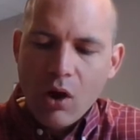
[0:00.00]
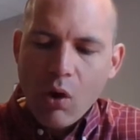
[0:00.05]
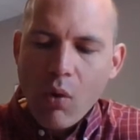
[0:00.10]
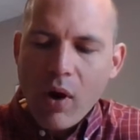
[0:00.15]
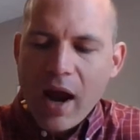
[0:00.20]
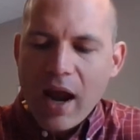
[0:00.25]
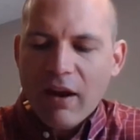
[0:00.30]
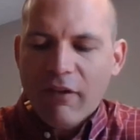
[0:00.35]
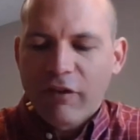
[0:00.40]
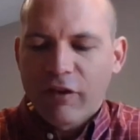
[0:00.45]

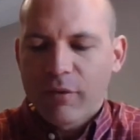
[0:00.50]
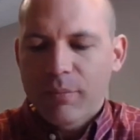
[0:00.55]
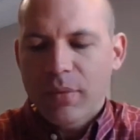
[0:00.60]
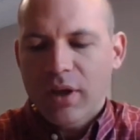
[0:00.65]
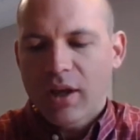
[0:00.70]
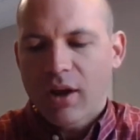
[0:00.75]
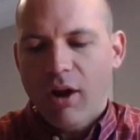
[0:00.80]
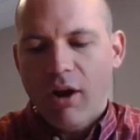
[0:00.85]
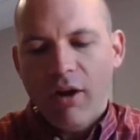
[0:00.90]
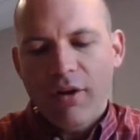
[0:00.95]
Away
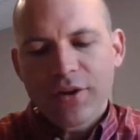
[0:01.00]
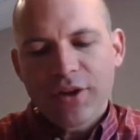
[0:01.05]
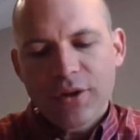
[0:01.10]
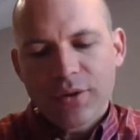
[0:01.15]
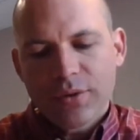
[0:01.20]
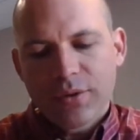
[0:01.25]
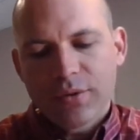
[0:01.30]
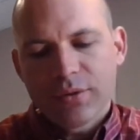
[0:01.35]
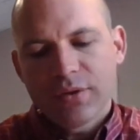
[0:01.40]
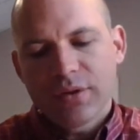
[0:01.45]
from me, all
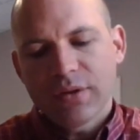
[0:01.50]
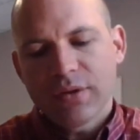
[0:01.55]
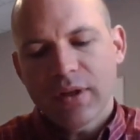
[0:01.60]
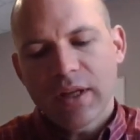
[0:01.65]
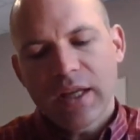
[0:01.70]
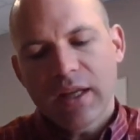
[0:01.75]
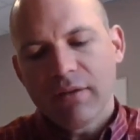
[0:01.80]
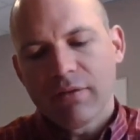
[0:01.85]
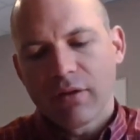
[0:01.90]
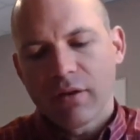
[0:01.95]
you who
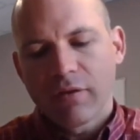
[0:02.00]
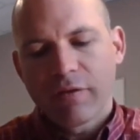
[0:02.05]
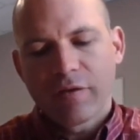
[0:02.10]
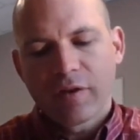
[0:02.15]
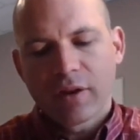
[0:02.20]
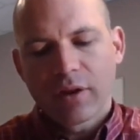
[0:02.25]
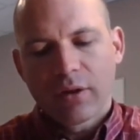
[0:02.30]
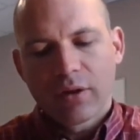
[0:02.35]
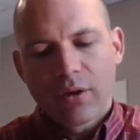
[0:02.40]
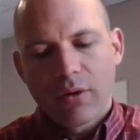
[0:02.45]
do evil,
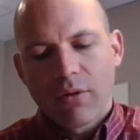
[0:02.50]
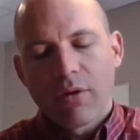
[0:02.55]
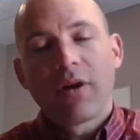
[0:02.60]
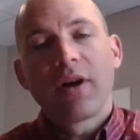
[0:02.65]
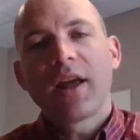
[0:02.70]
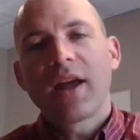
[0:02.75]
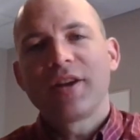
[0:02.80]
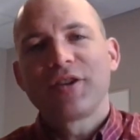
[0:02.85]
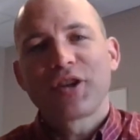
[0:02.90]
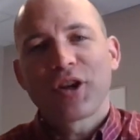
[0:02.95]
for the
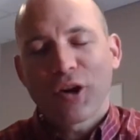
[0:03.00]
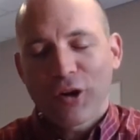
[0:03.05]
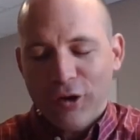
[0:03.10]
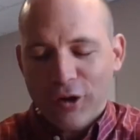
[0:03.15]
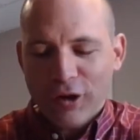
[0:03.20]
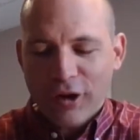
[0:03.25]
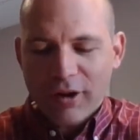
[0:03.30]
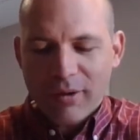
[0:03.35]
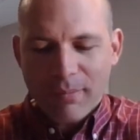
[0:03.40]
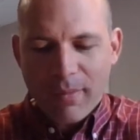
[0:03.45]
Lord has
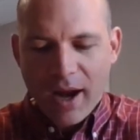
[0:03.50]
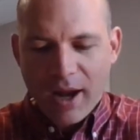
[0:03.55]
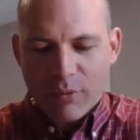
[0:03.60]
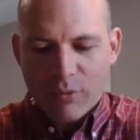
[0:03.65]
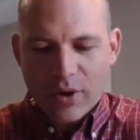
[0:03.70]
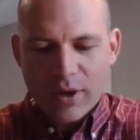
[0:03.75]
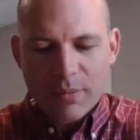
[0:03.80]
heard my